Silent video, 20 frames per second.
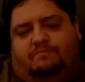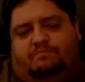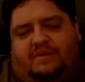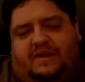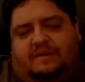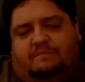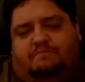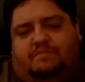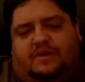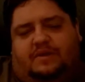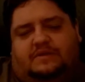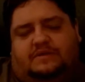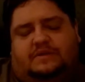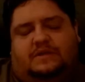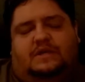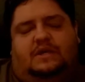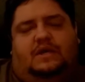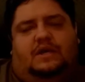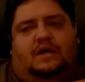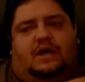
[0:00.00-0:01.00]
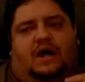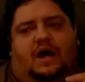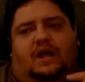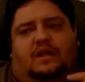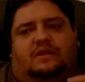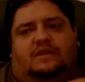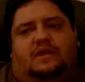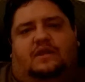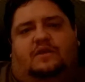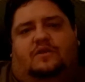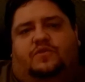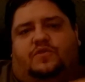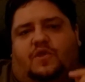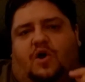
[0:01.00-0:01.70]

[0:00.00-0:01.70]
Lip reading: being built a little